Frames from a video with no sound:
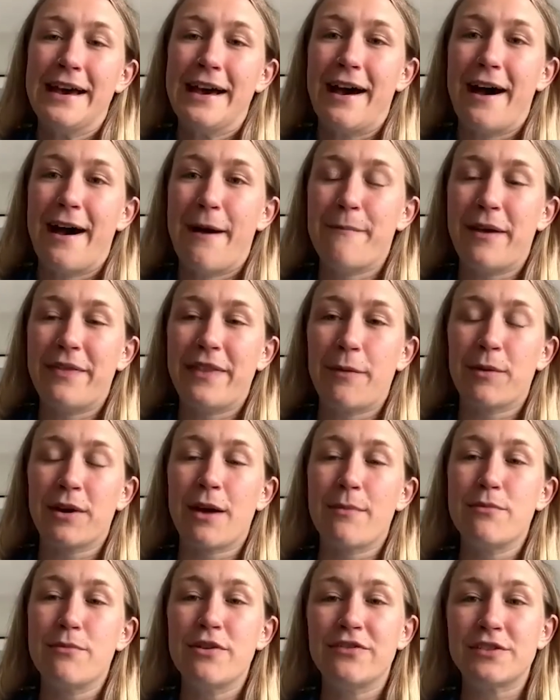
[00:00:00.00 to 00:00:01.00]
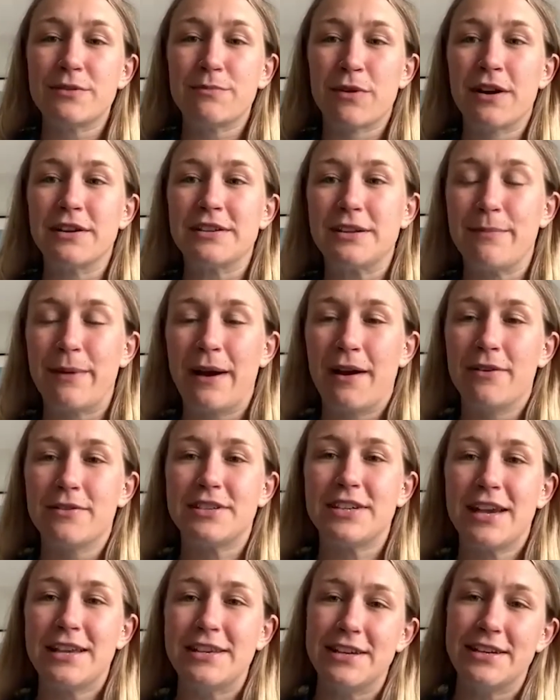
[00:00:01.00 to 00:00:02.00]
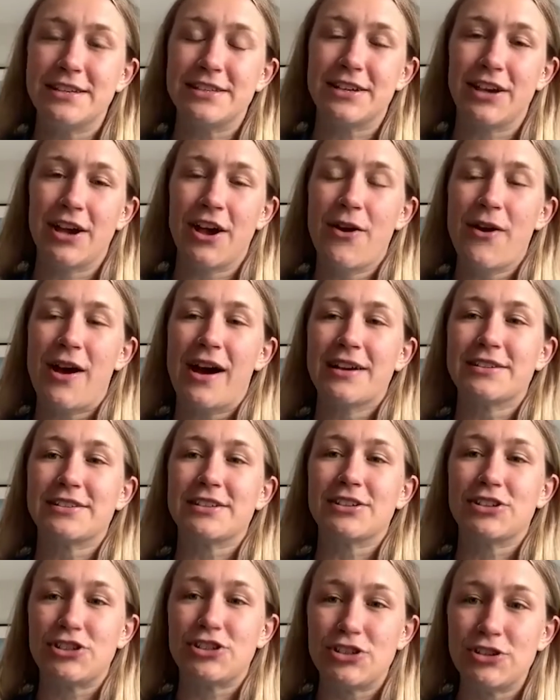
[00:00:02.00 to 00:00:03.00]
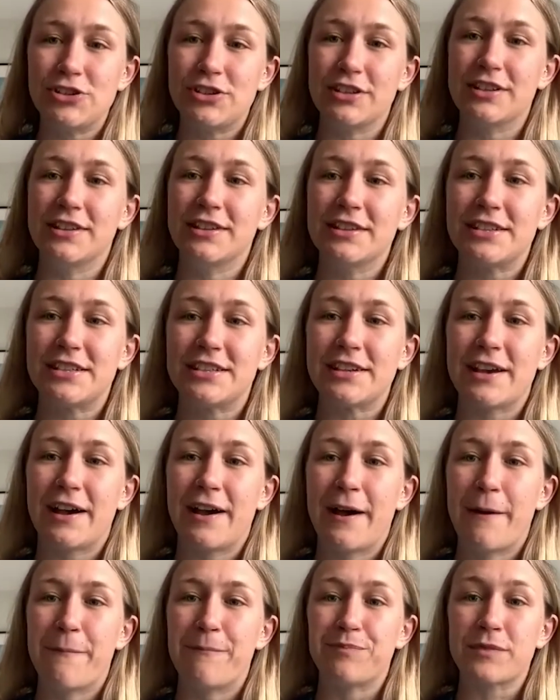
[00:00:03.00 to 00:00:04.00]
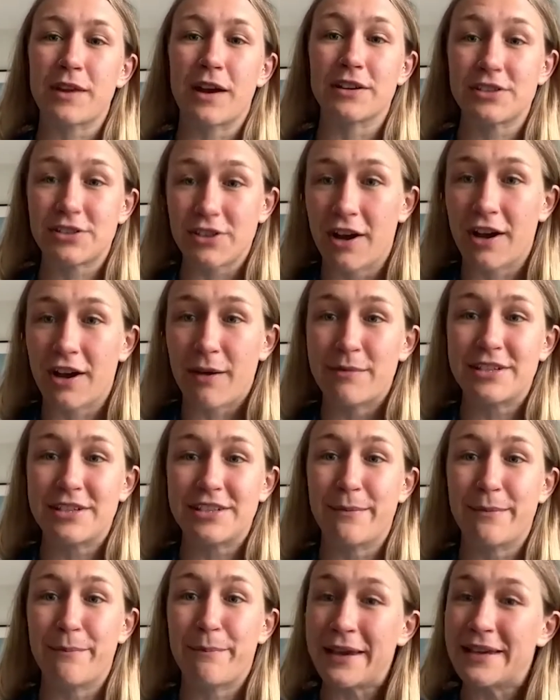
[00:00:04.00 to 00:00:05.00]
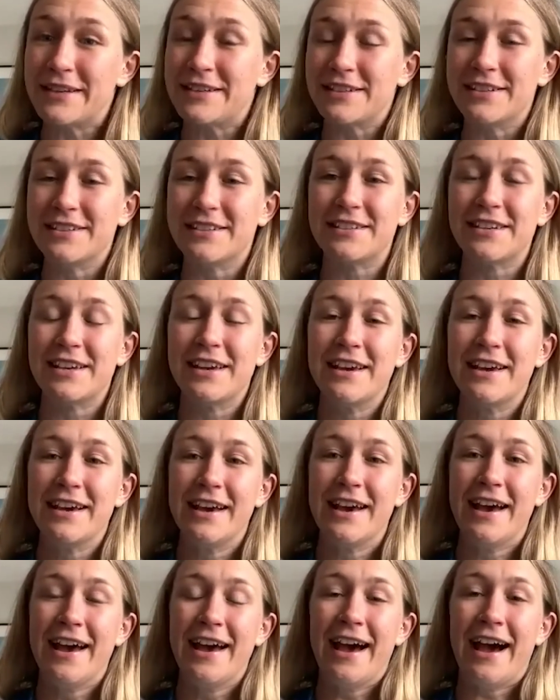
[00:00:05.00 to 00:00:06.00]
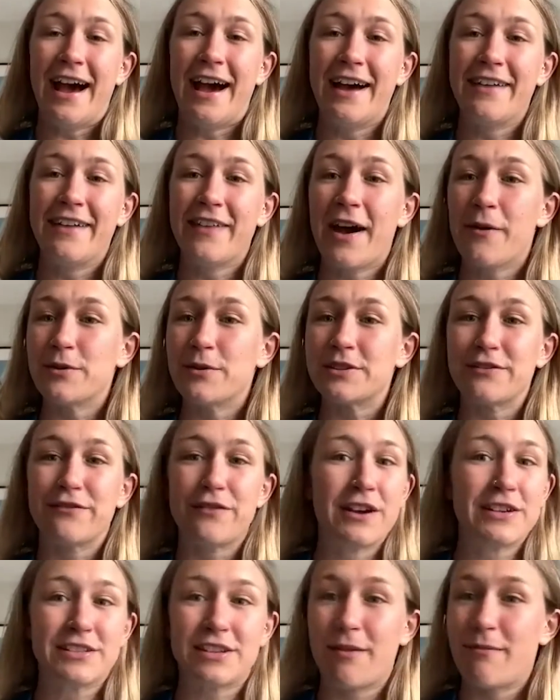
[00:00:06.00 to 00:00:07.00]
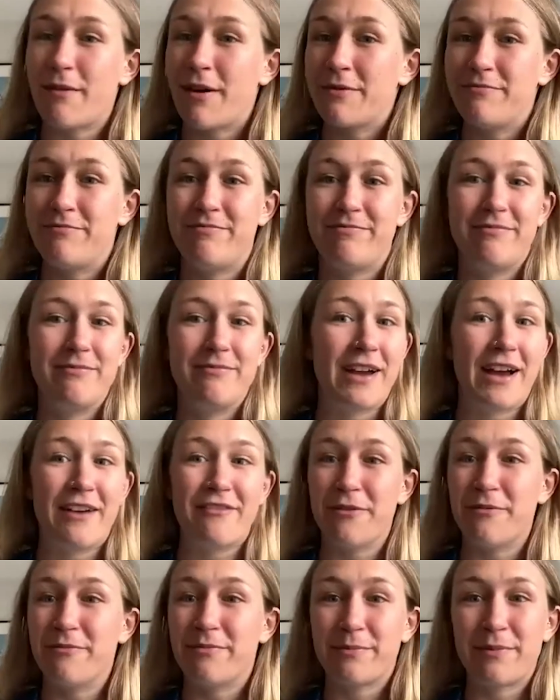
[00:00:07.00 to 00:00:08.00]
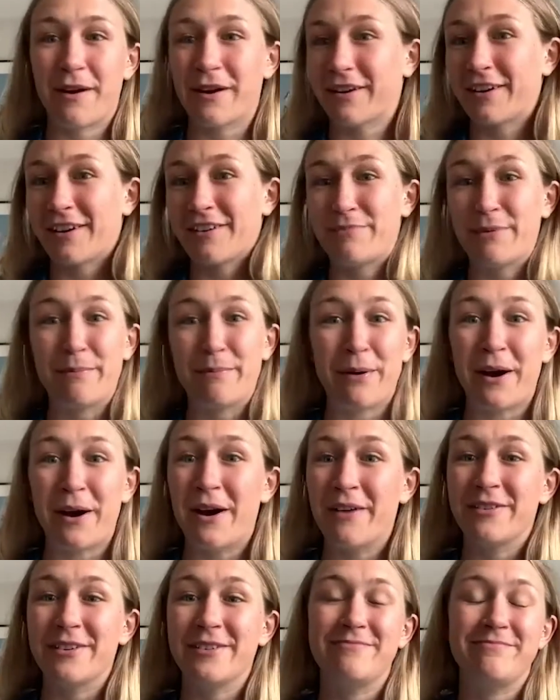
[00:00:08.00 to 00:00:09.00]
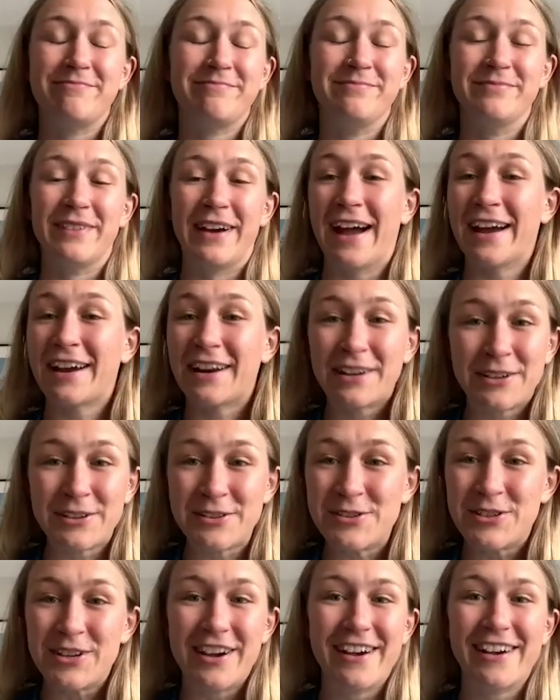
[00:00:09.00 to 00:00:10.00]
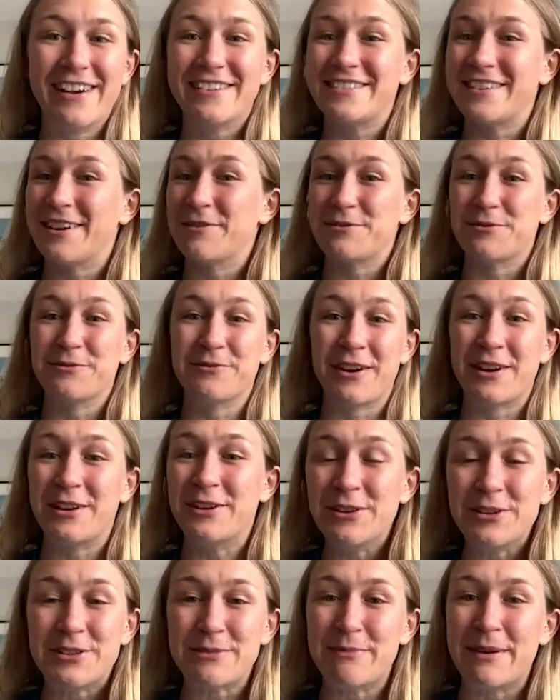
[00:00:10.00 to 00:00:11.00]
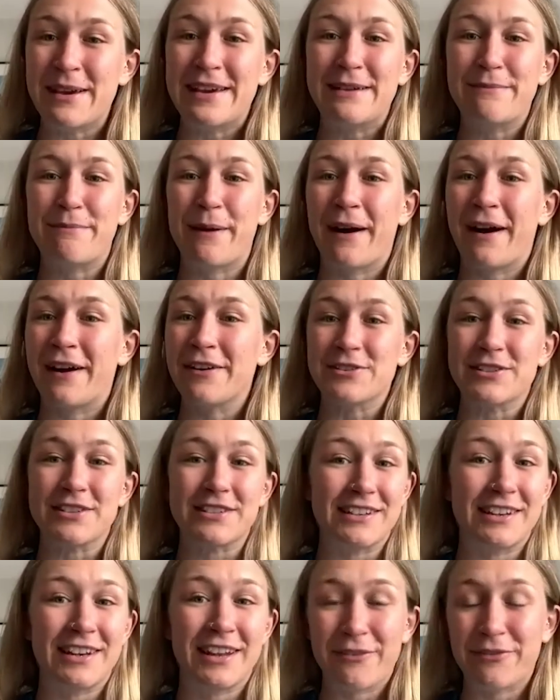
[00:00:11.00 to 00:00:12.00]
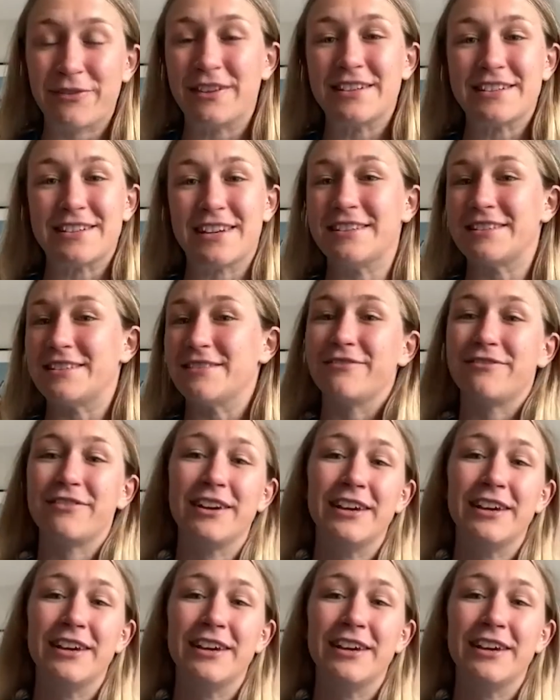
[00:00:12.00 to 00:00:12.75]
And then when I moved to Brighton about 10 years ago as a student, I started coming to St Peter's. And that was the first time I'd ever kind of been part of an Anglican church. That was all very new to me, but I just loved the sense of